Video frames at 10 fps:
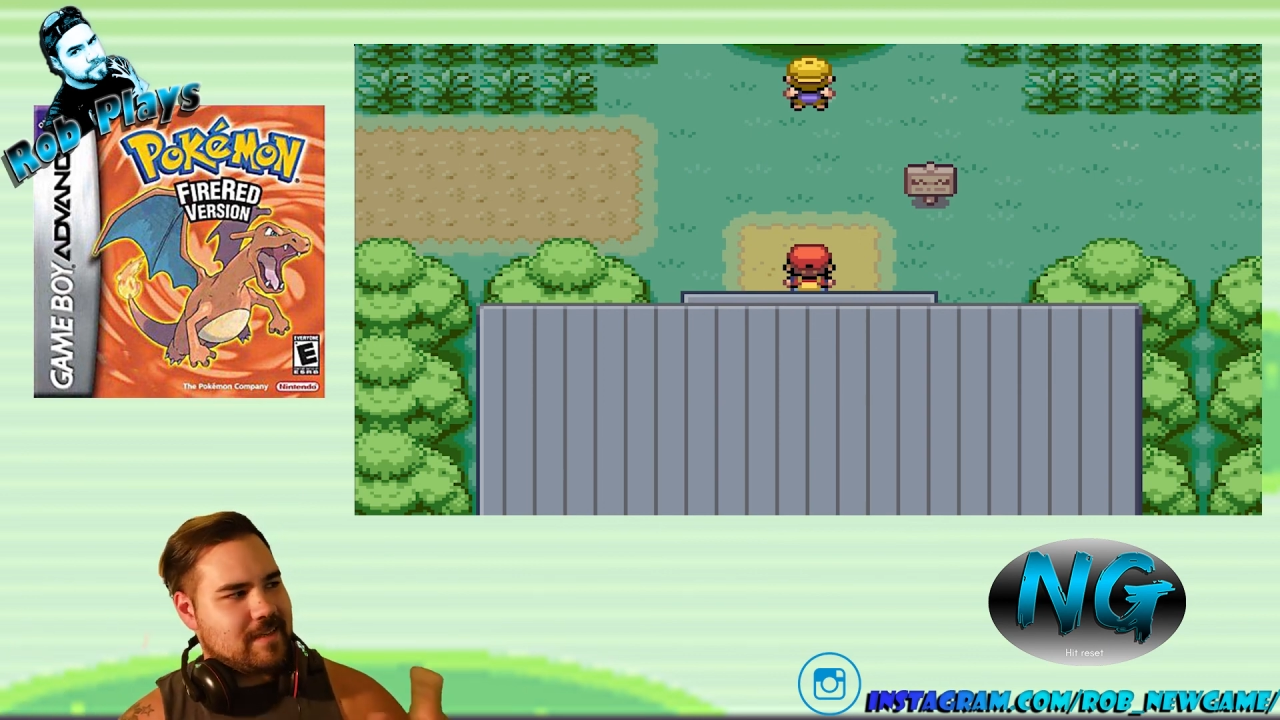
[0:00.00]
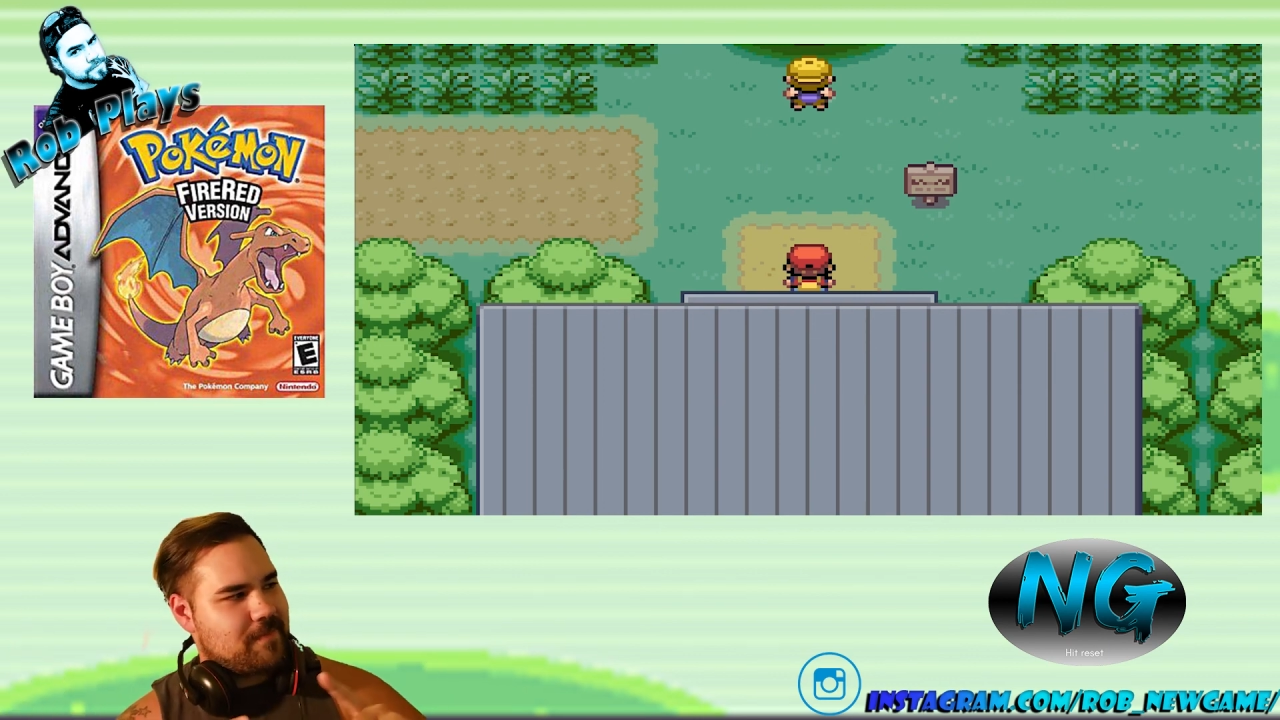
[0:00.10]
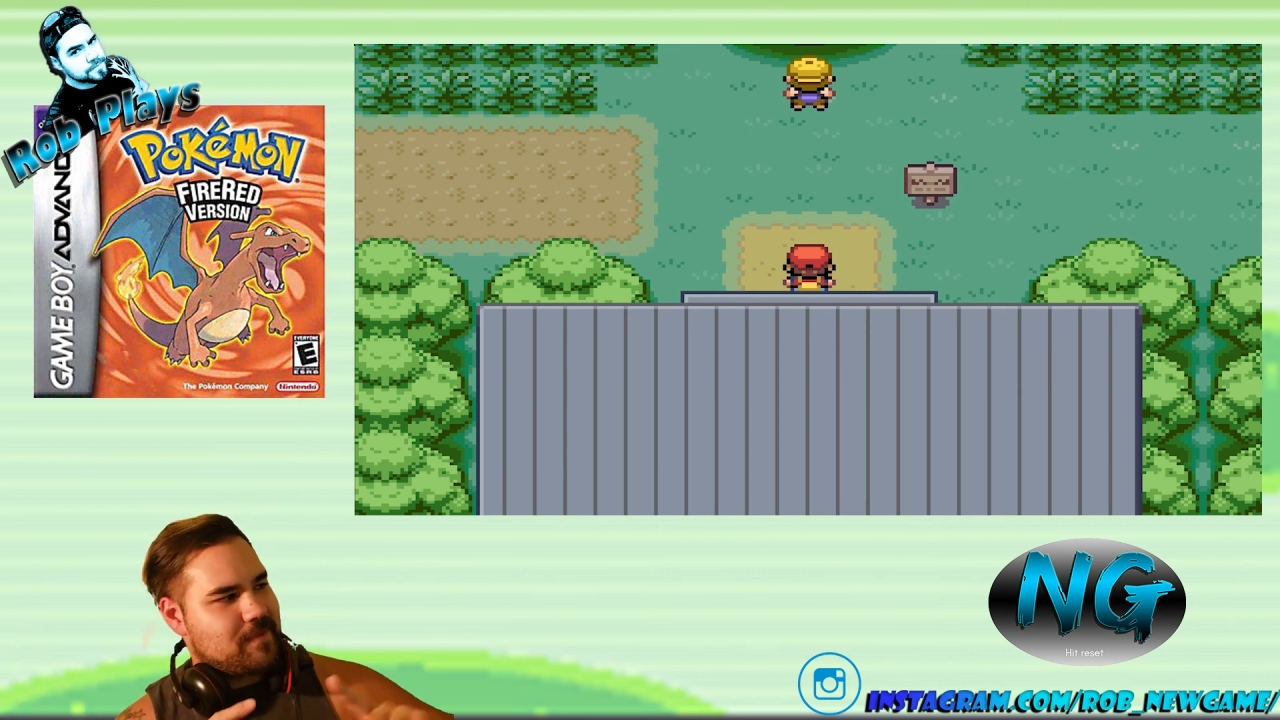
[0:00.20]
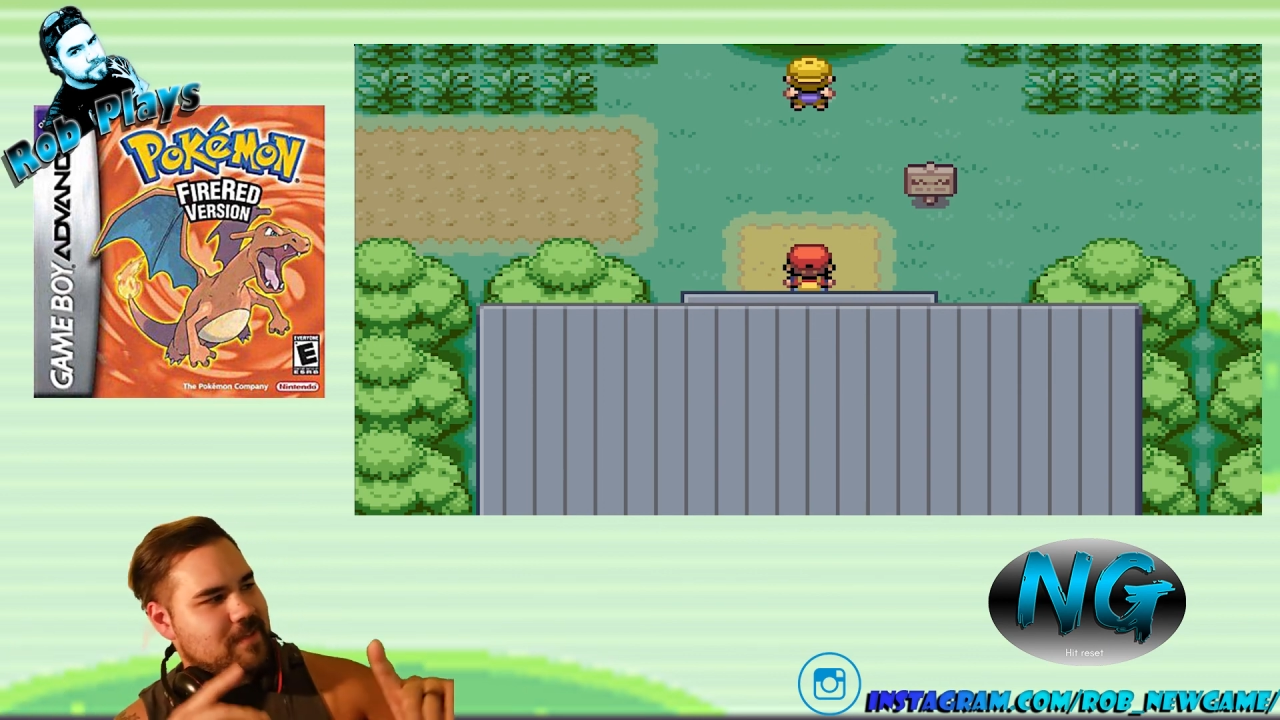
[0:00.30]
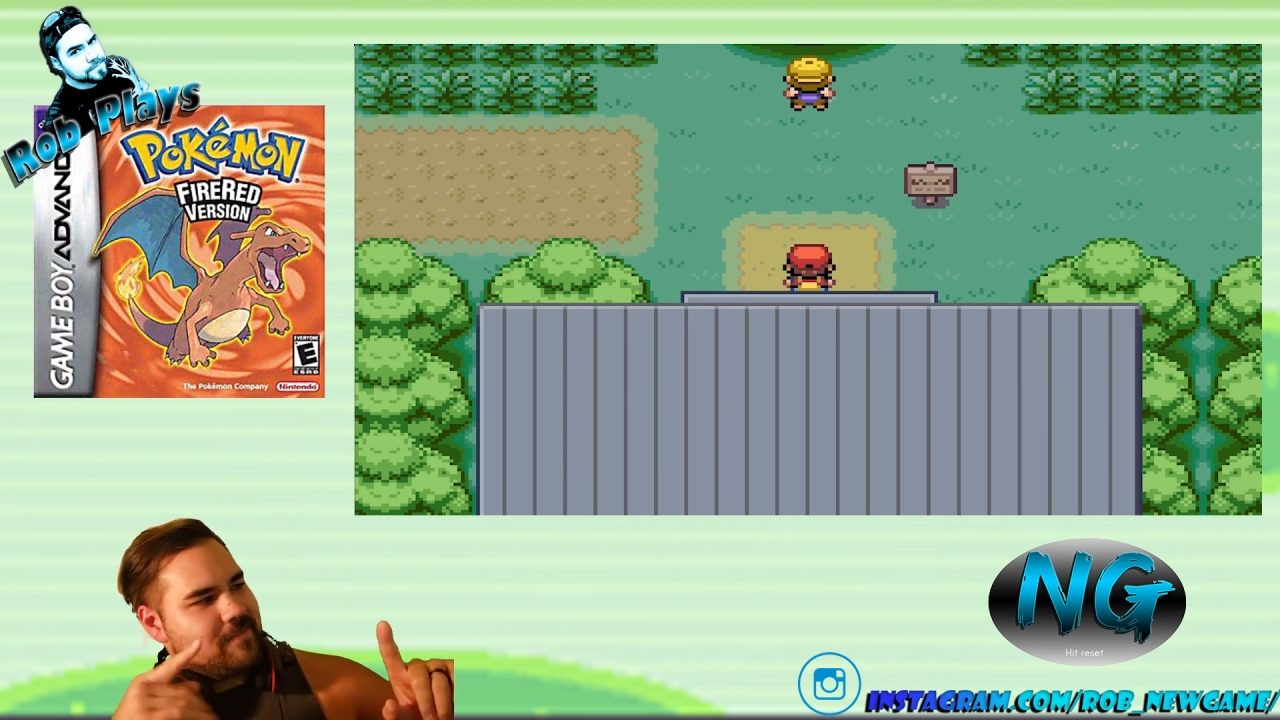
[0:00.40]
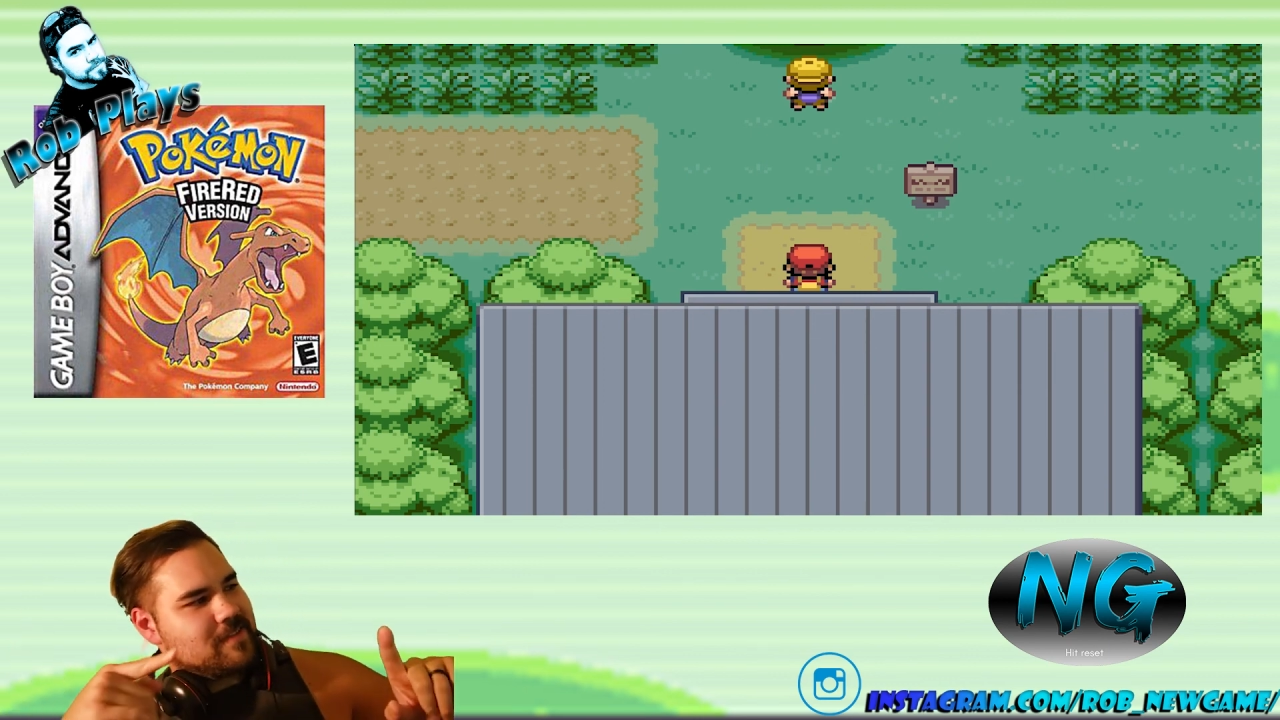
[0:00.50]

I believe the